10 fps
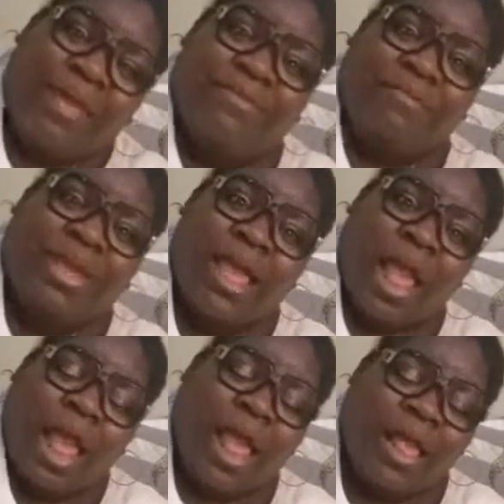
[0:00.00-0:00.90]
Very,
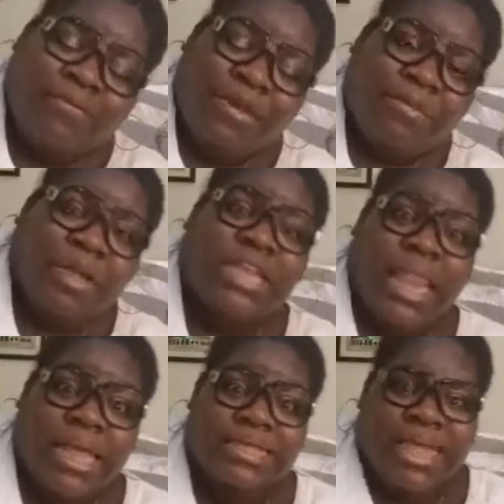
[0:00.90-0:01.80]
very much
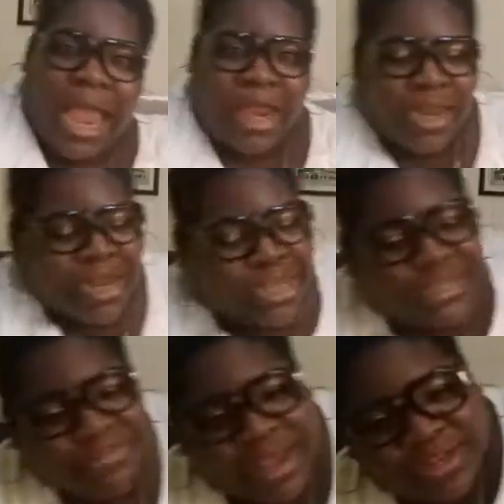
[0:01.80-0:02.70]
less calories
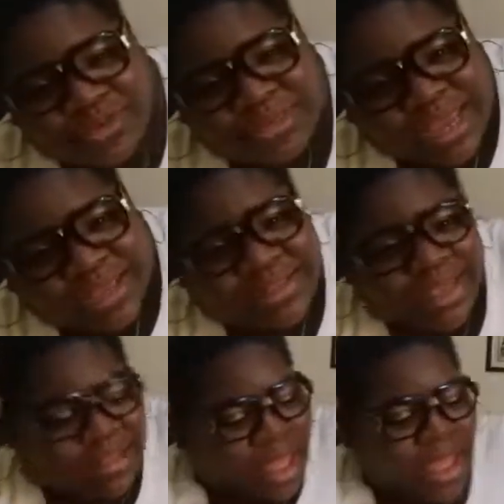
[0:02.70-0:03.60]
if I do take
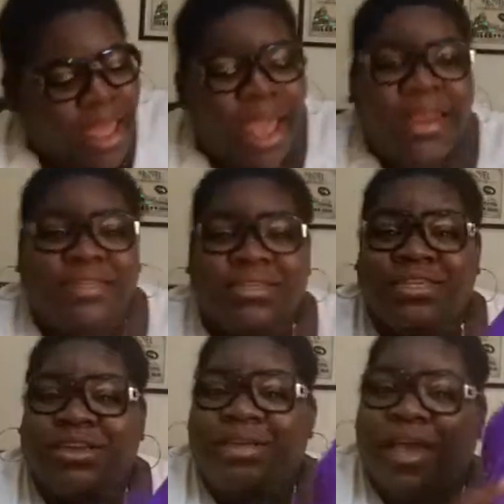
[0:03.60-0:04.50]
that. And I did
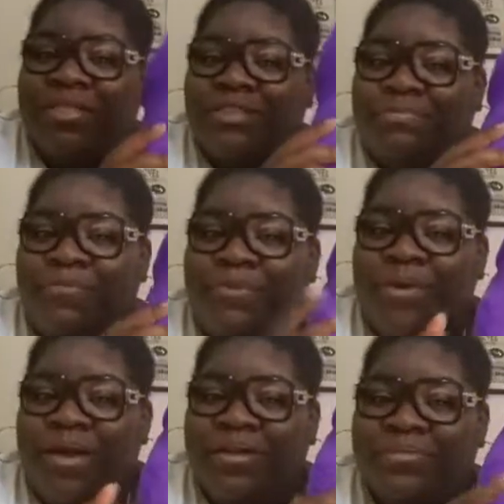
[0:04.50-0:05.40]
show y'all this
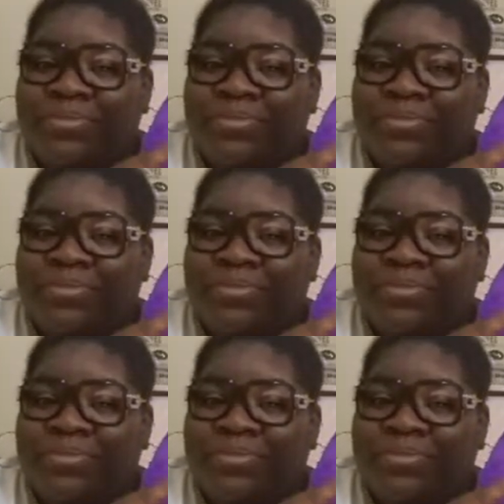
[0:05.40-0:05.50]
before.